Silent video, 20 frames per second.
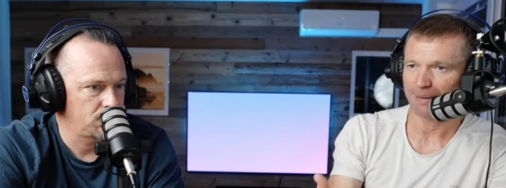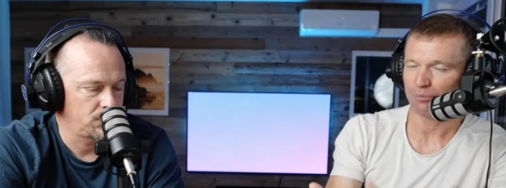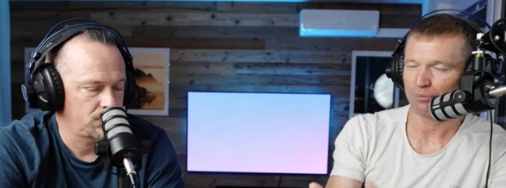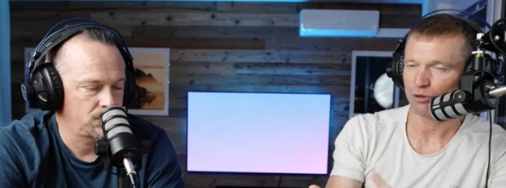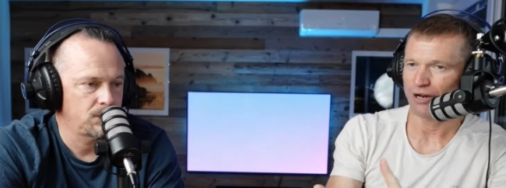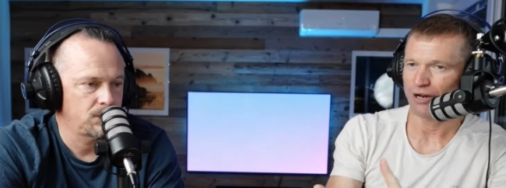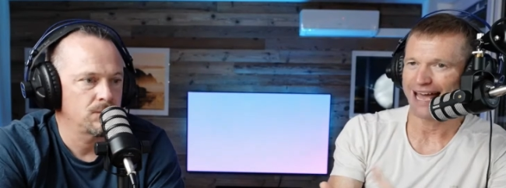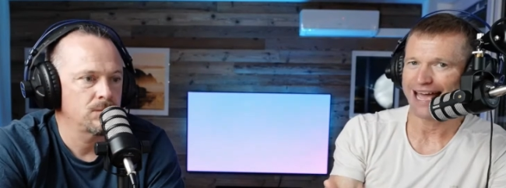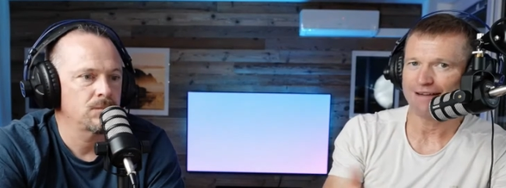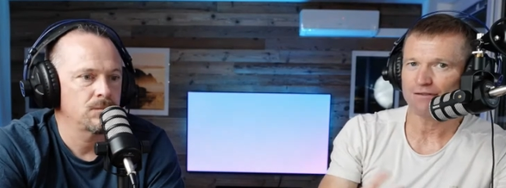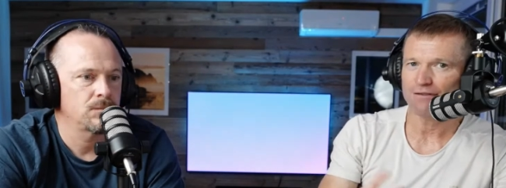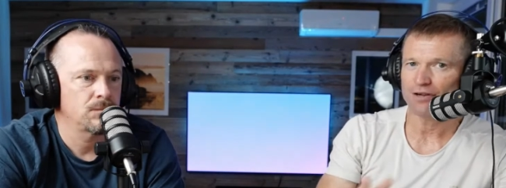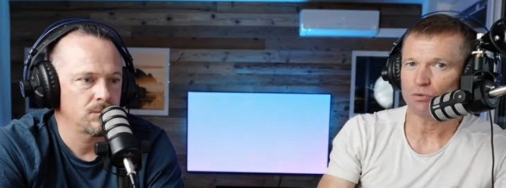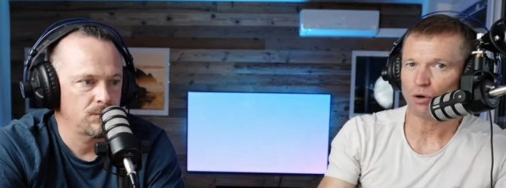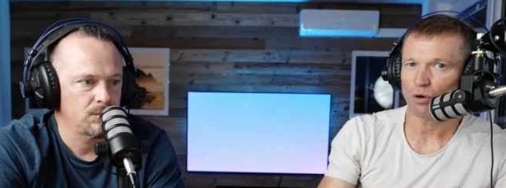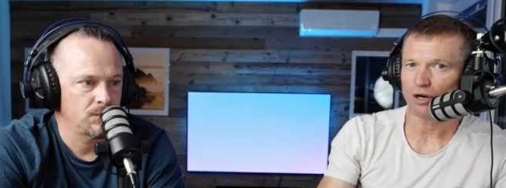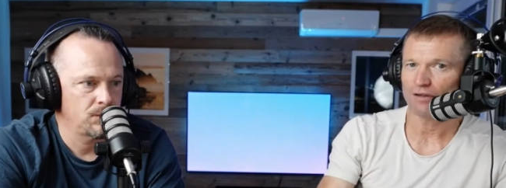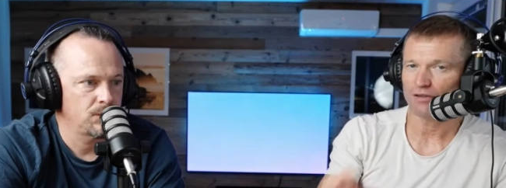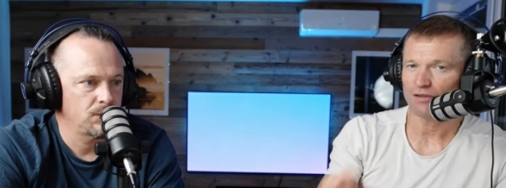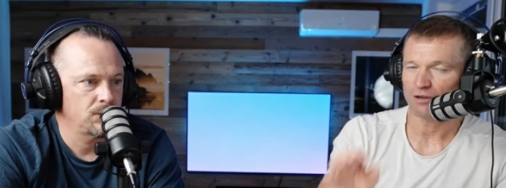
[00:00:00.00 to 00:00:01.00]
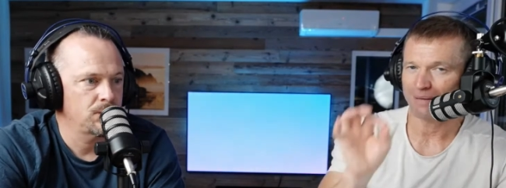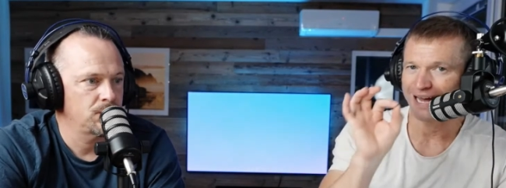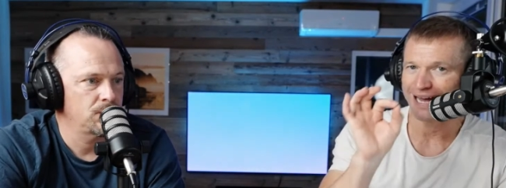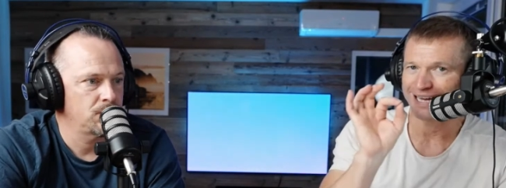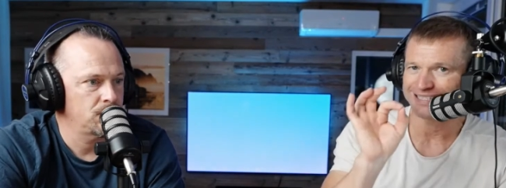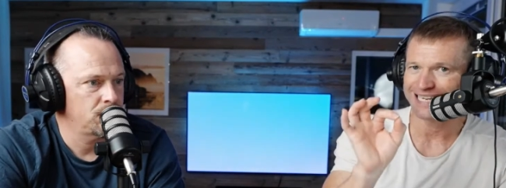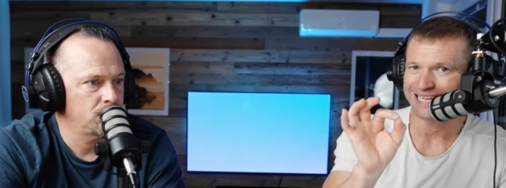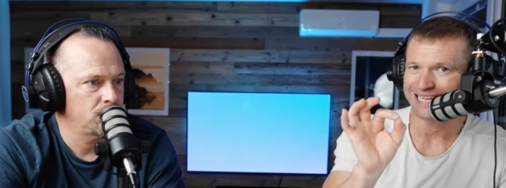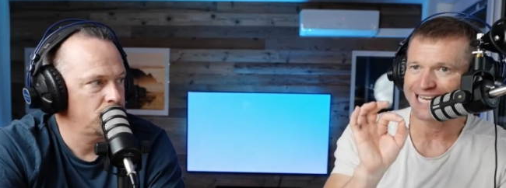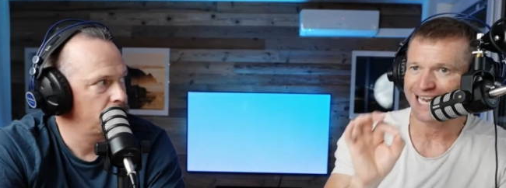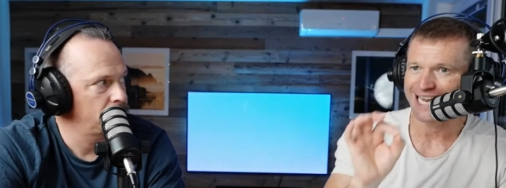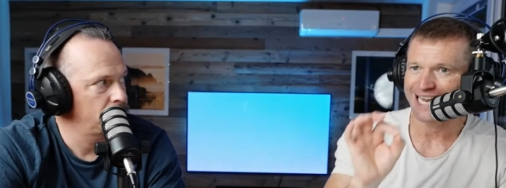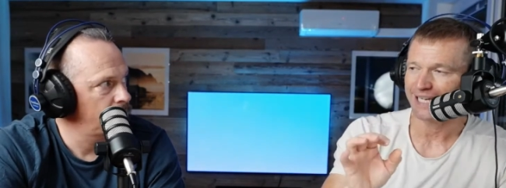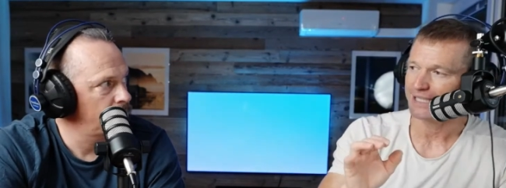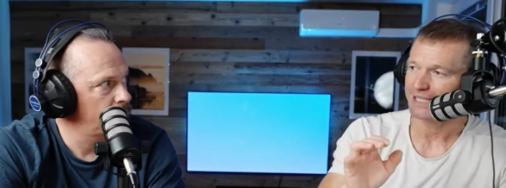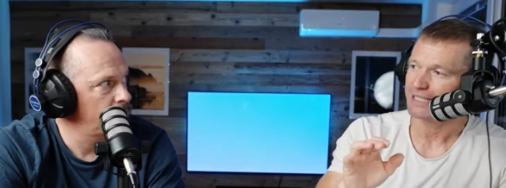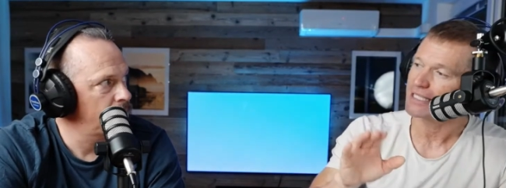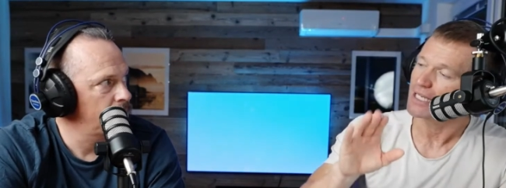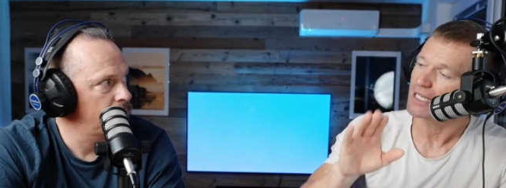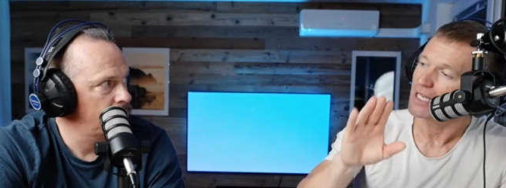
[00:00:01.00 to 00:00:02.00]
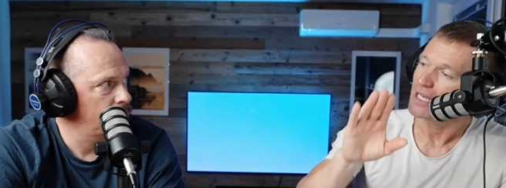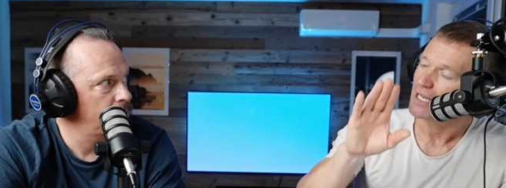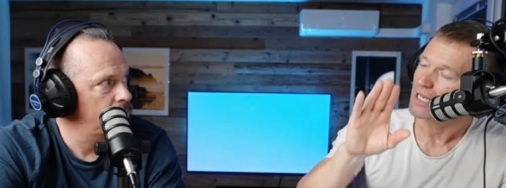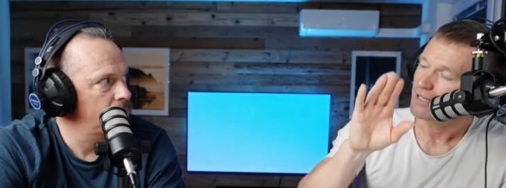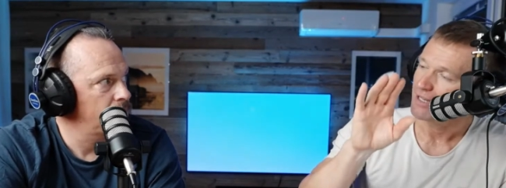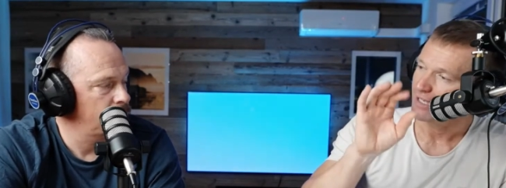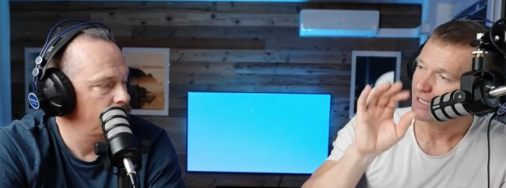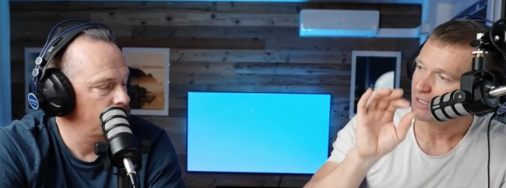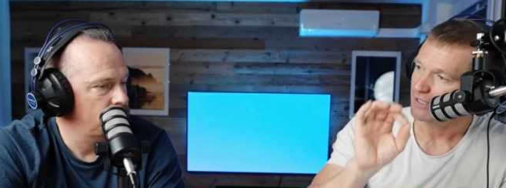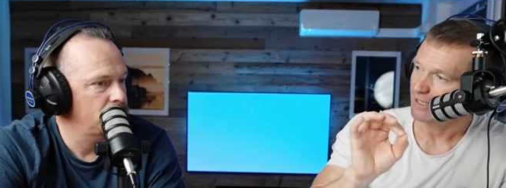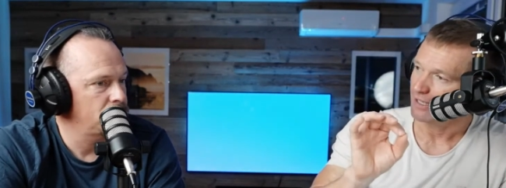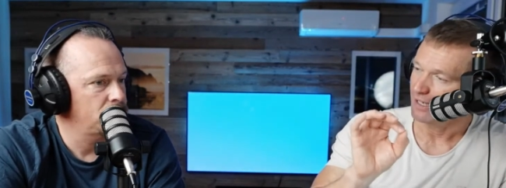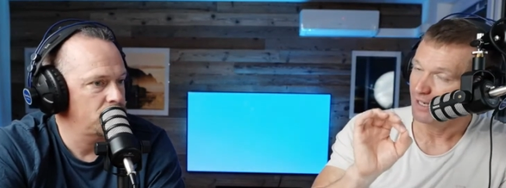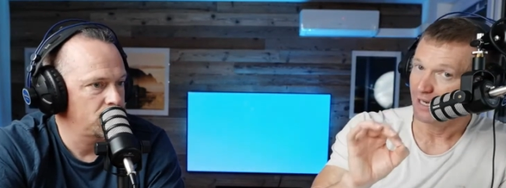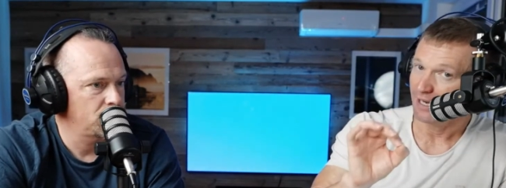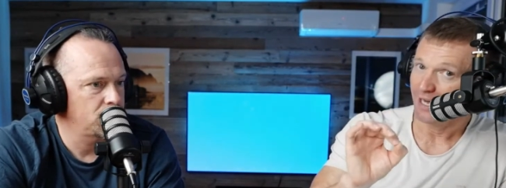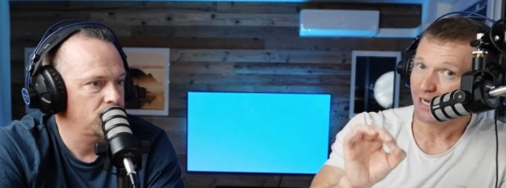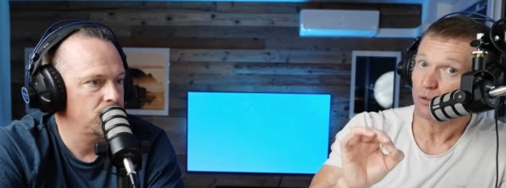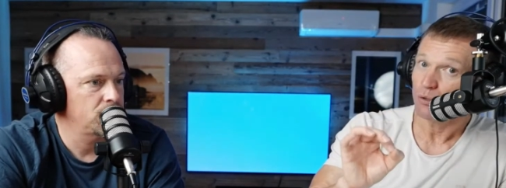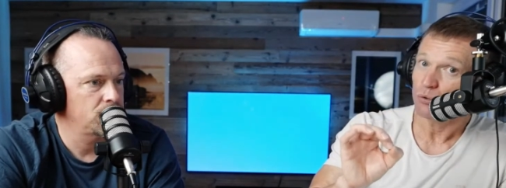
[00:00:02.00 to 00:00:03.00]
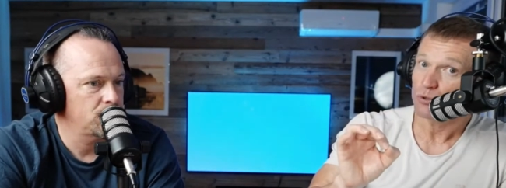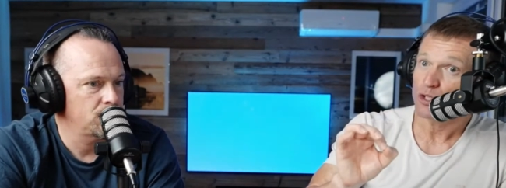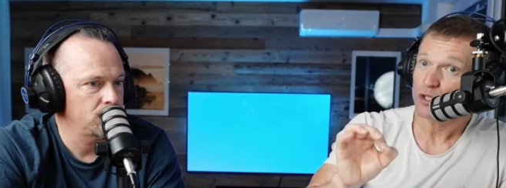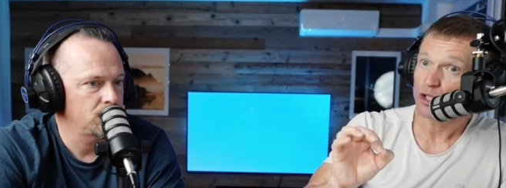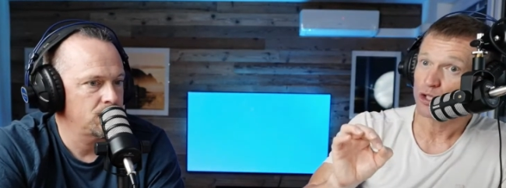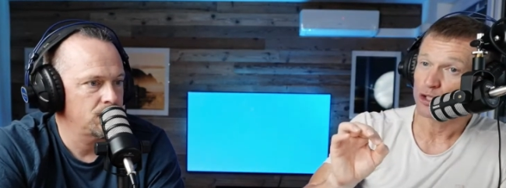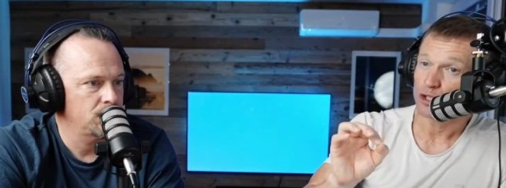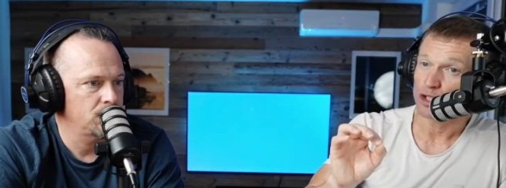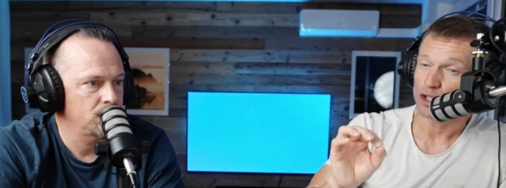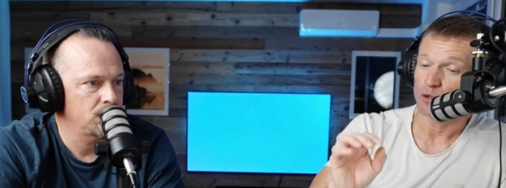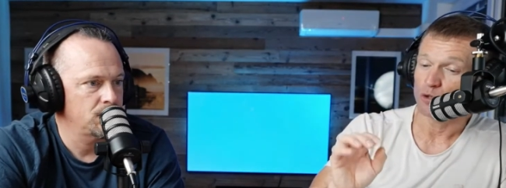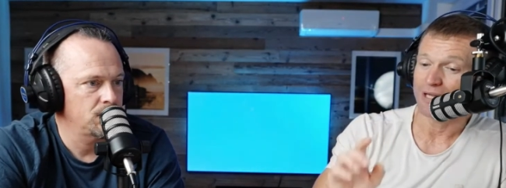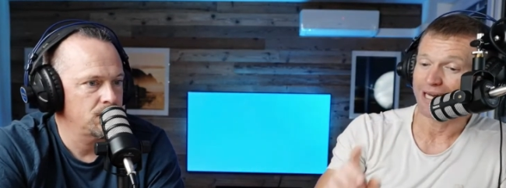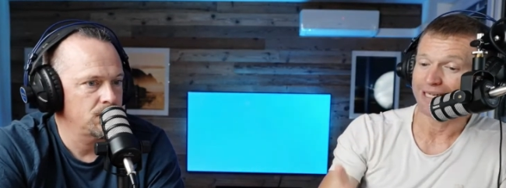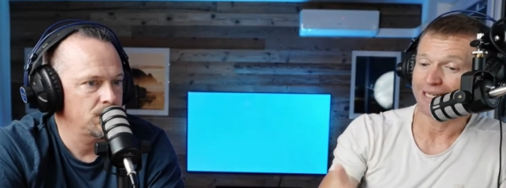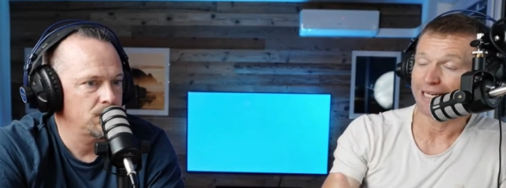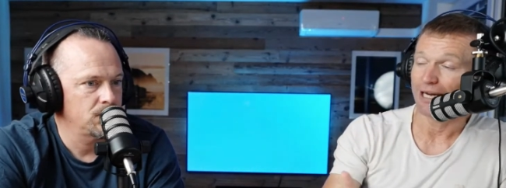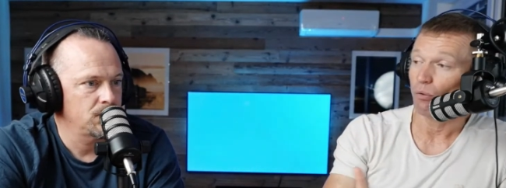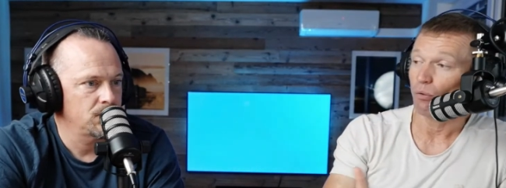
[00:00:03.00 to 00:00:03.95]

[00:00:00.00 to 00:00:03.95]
Speaker 1: Kaprun, every one of them has a night that allows you to do that.